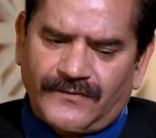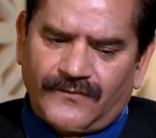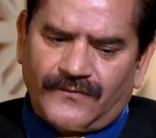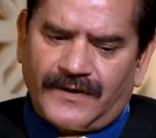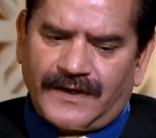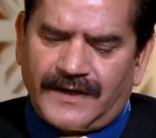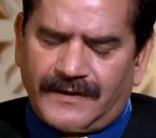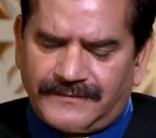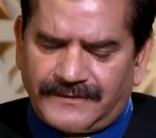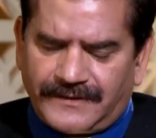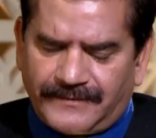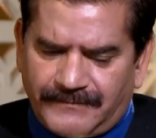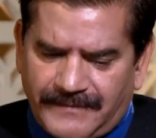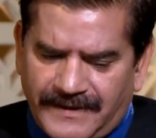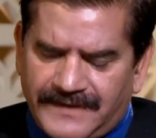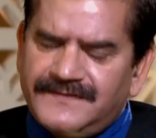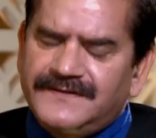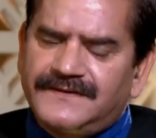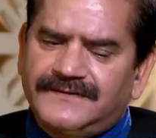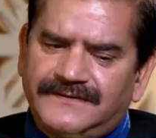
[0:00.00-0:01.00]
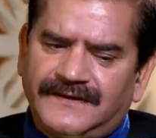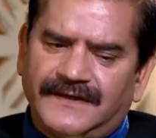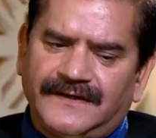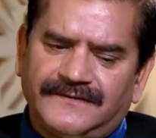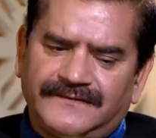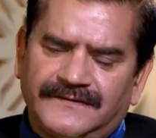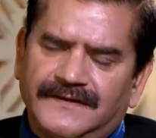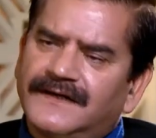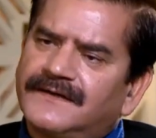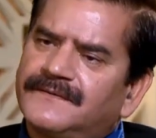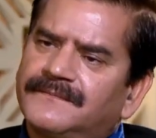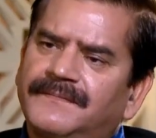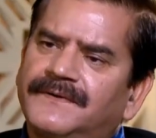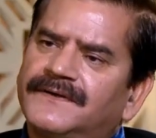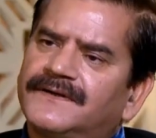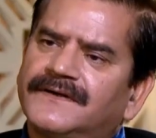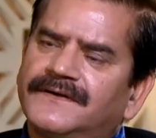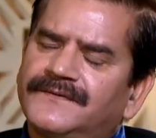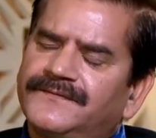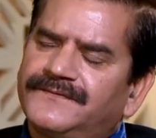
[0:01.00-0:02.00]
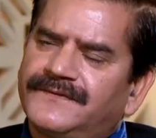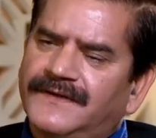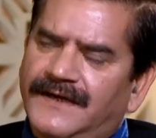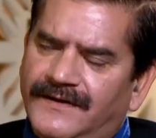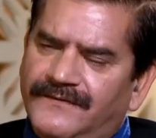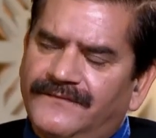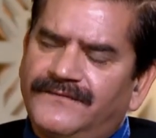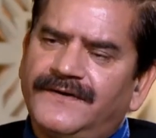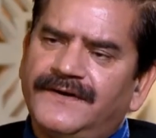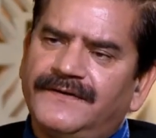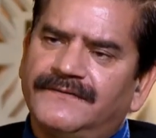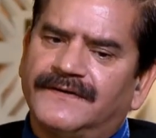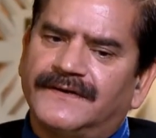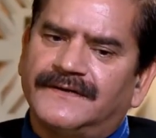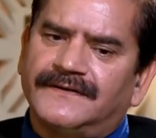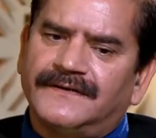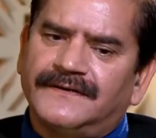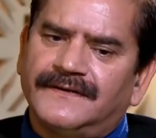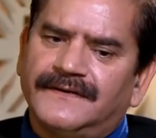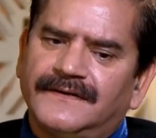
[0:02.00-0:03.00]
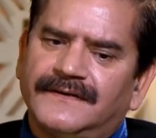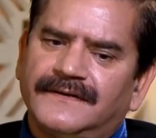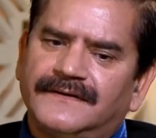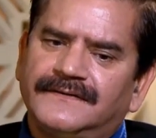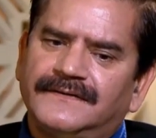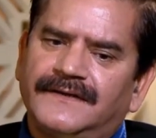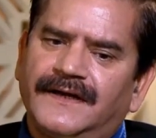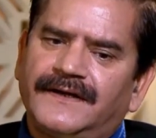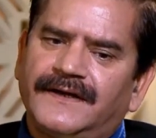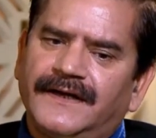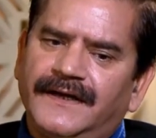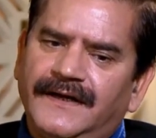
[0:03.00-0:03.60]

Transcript: One of the major things that perturbs everyone that